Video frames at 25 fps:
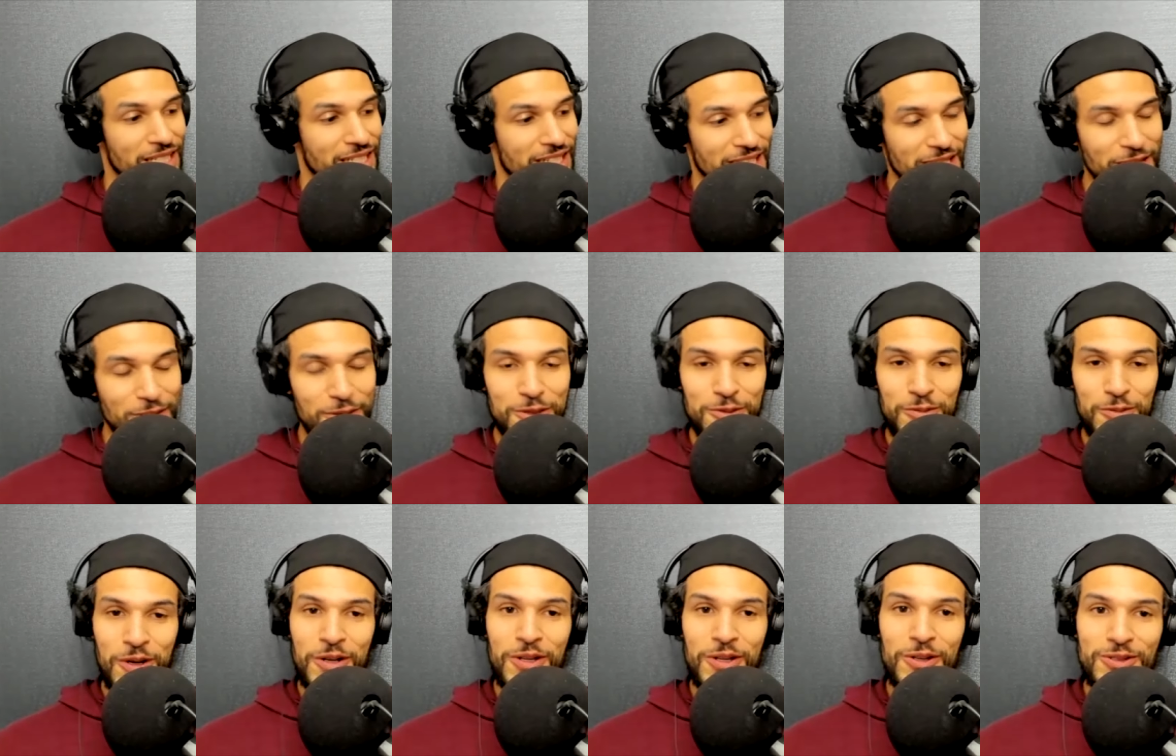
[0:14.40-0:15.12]
it was
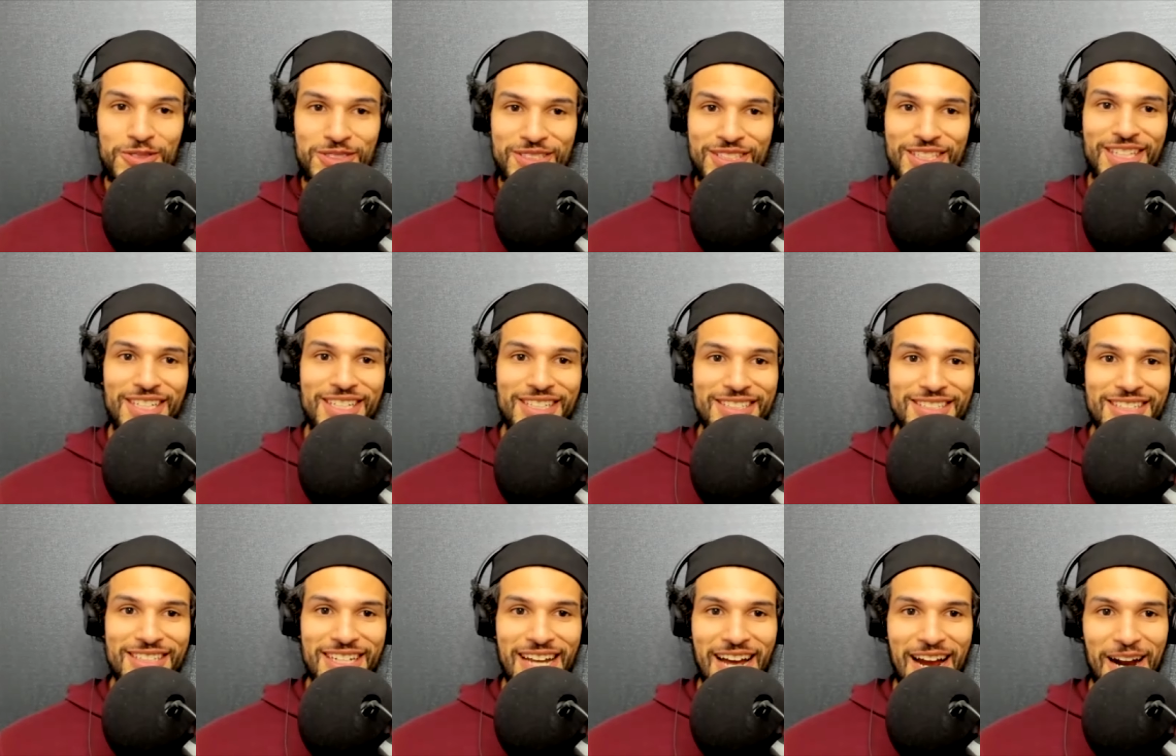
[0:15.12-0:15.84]
one of those things
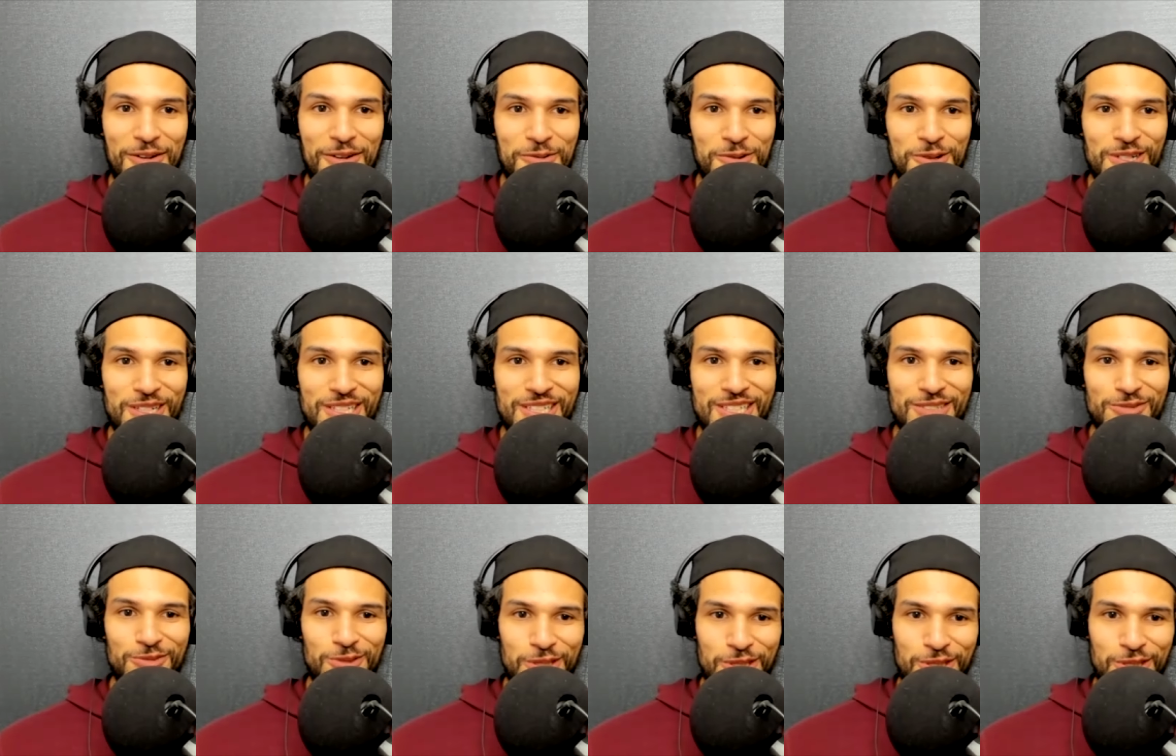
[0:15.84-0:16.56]
that I really
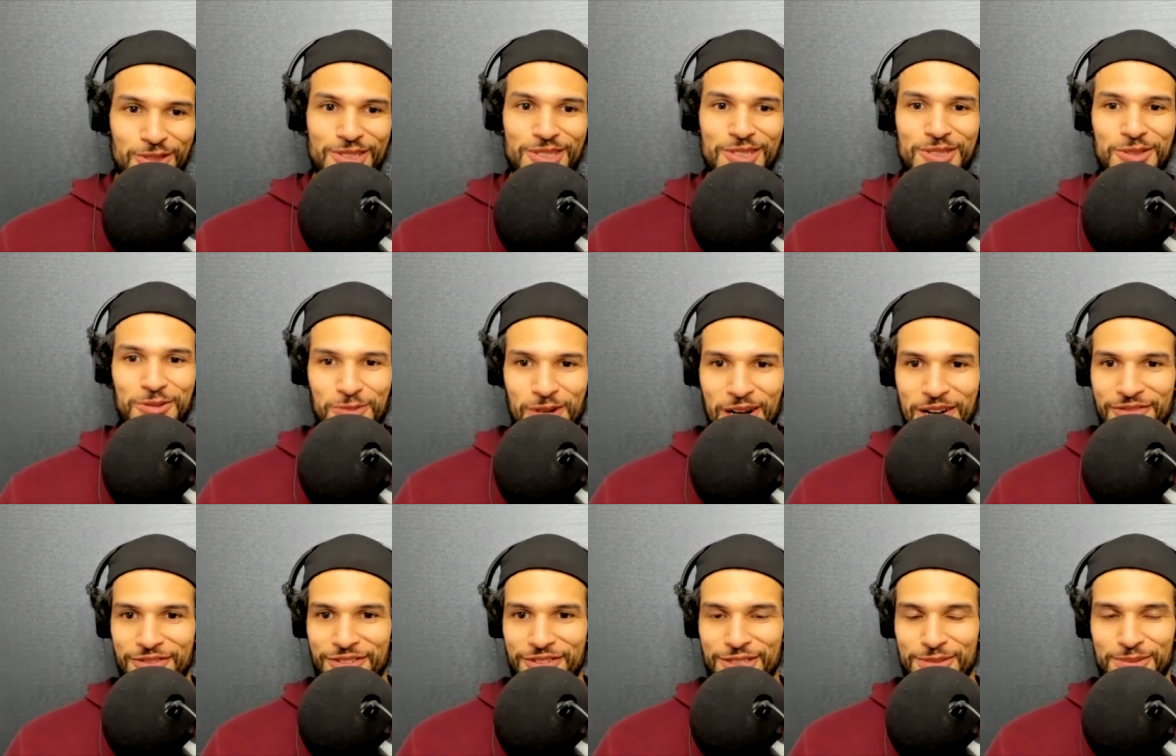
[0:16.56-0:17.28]
would use as a
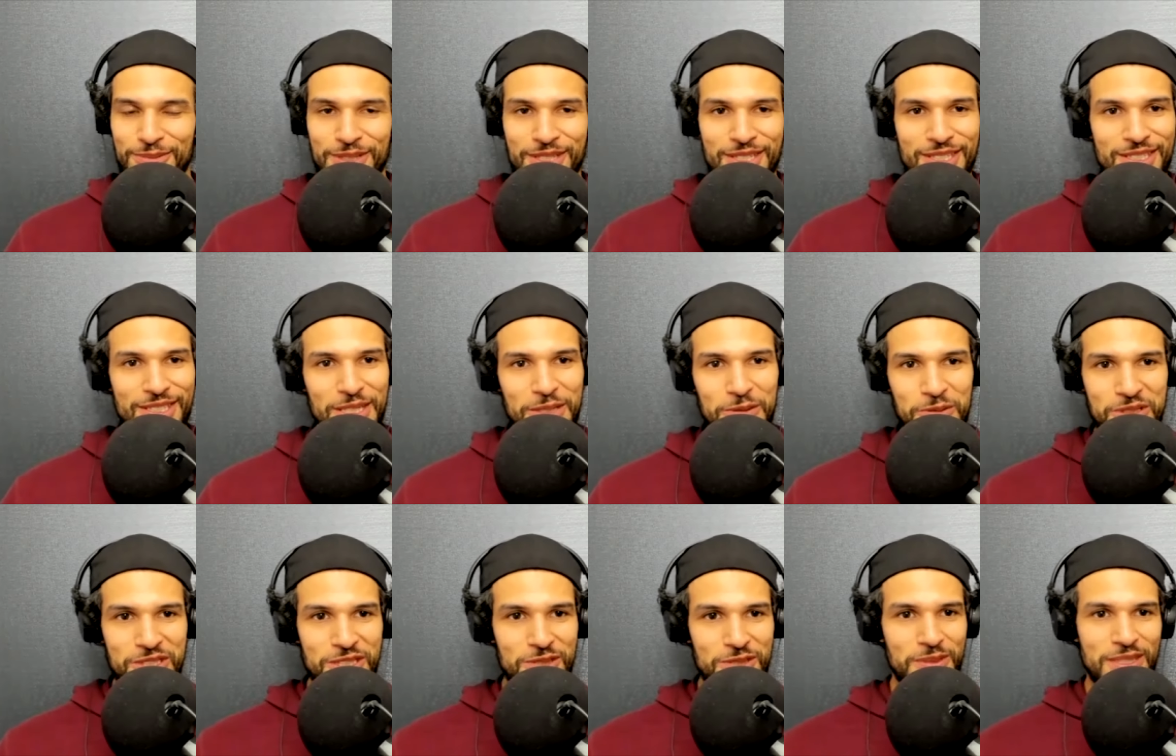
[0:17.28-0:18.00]
reference because it
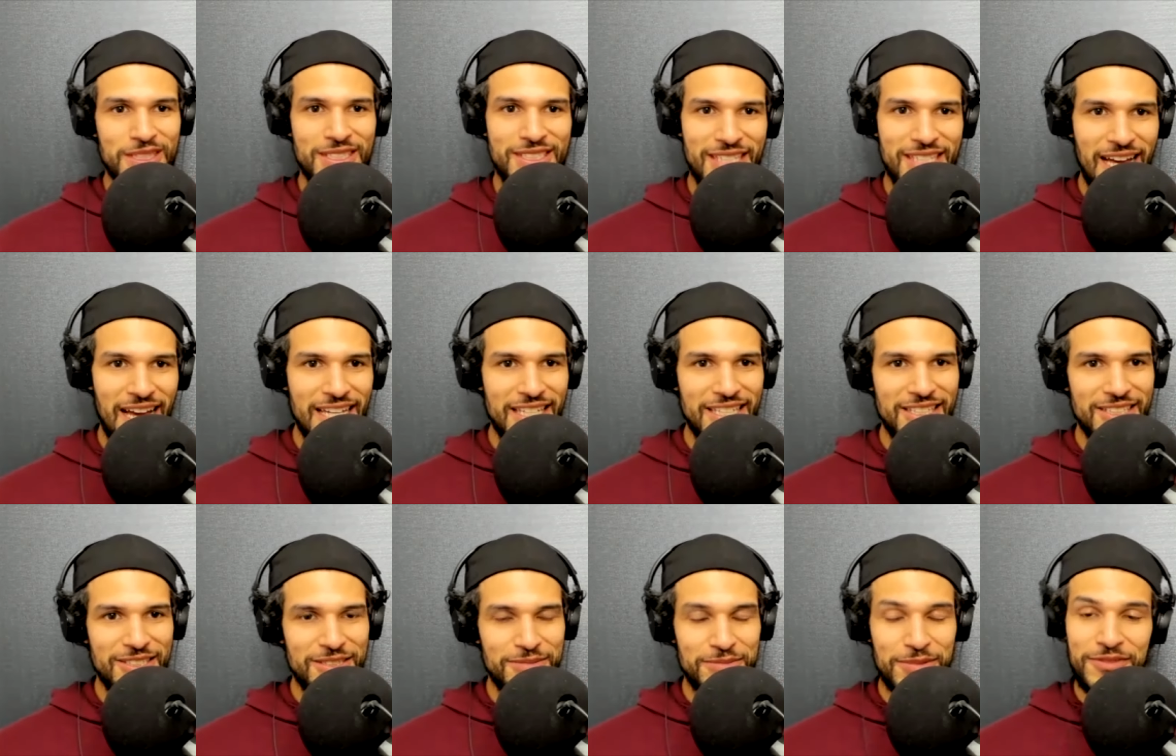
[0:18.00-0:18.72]
was
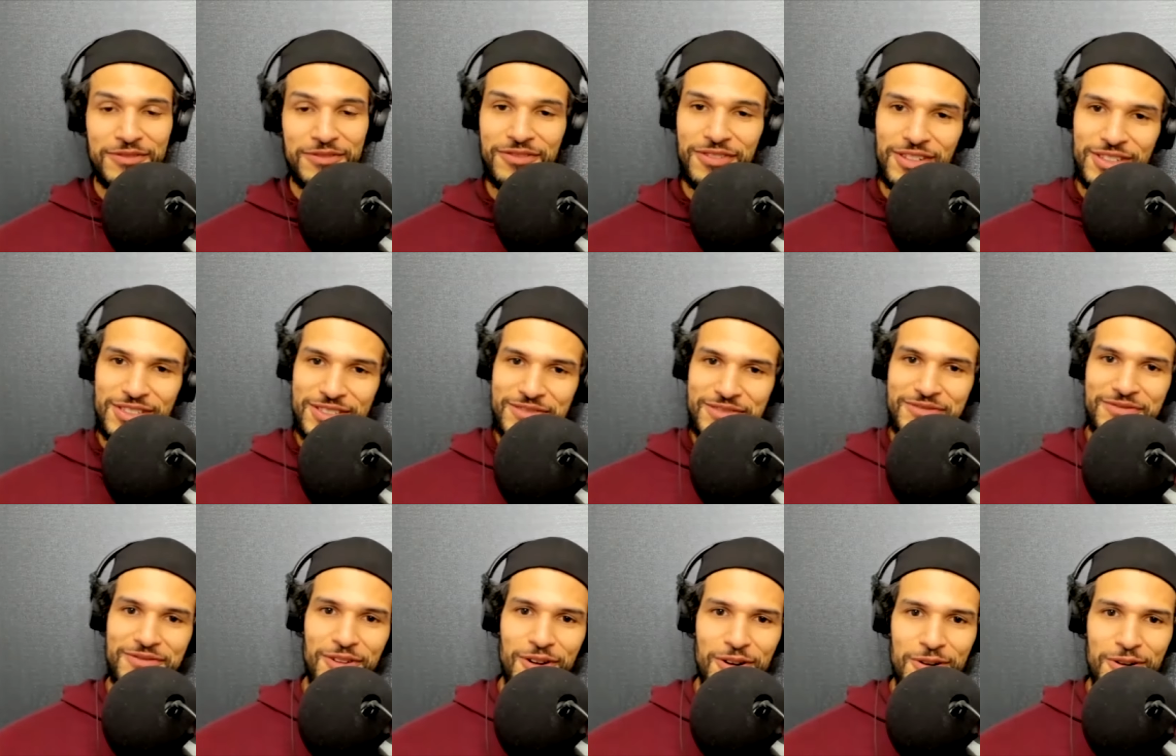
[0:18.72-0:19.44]
spectacular. But first
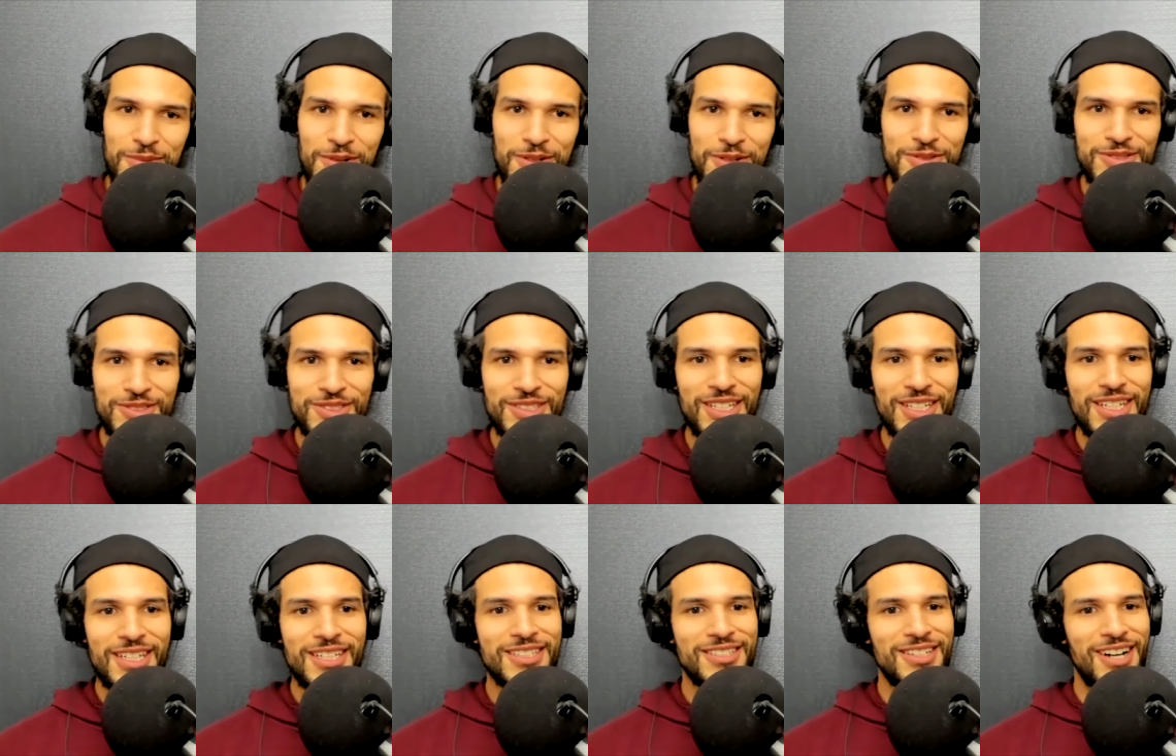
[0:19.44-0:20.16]
and foremost,
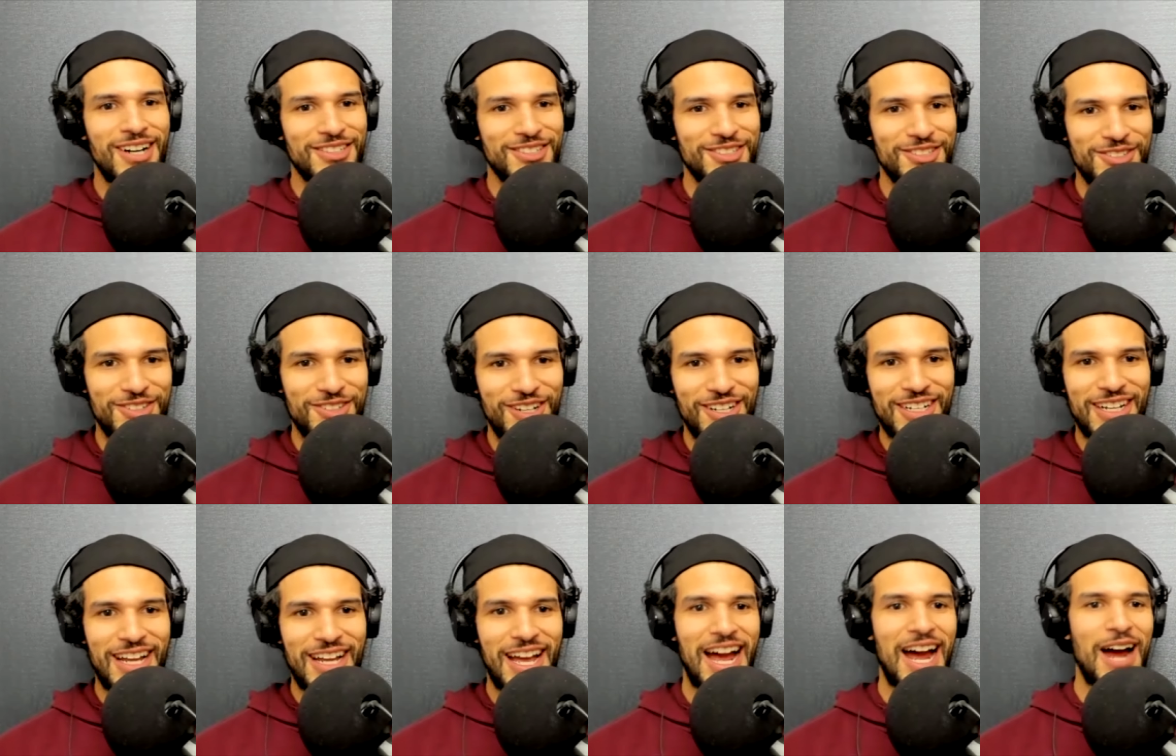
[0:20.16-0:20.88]
Dr.
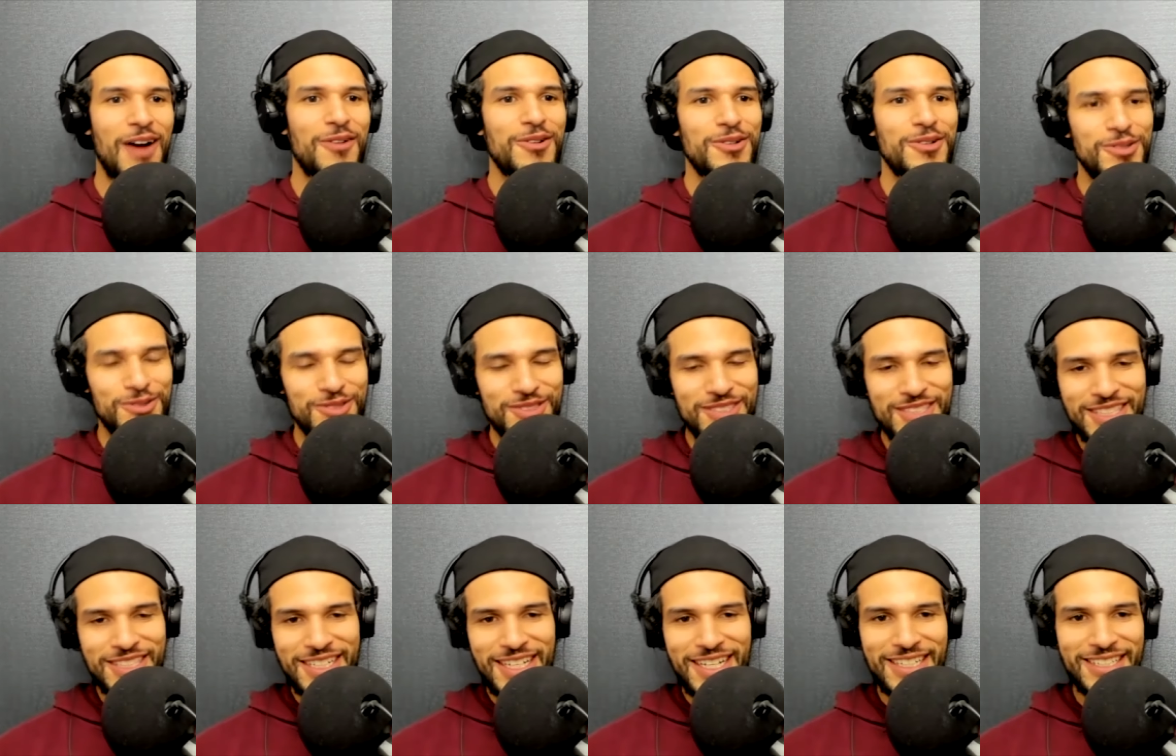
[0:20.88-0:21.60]
Truong, how are you
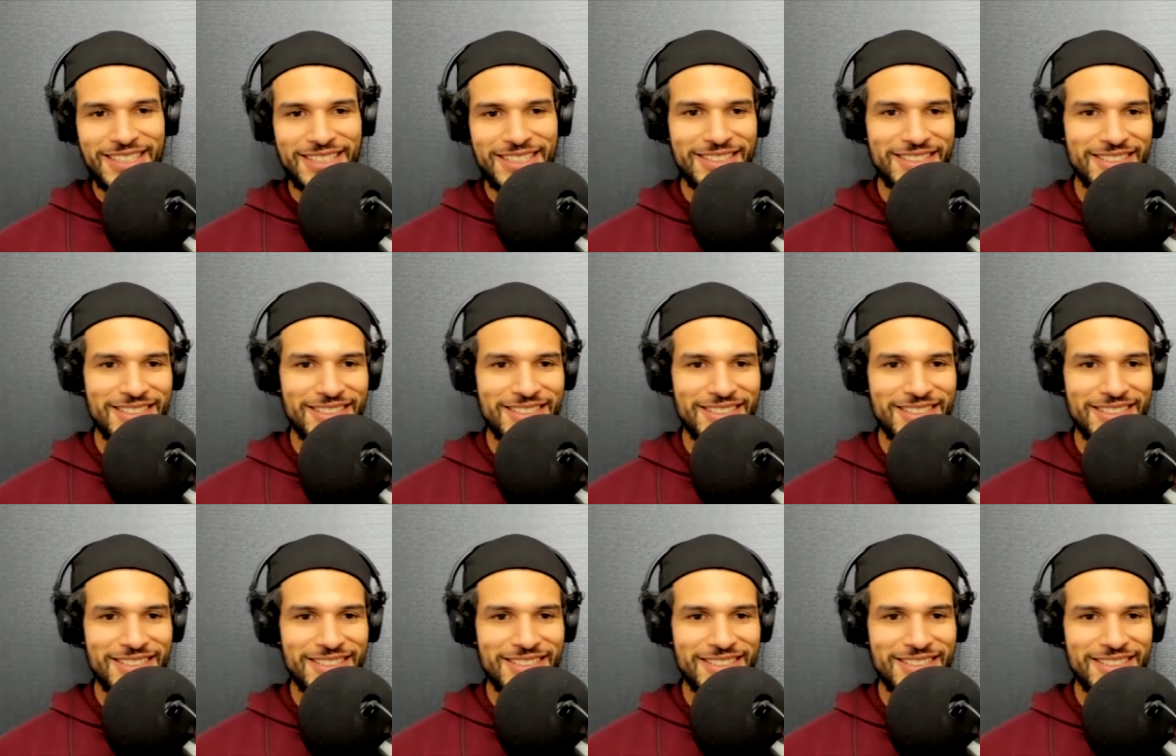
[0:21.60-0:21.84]
today?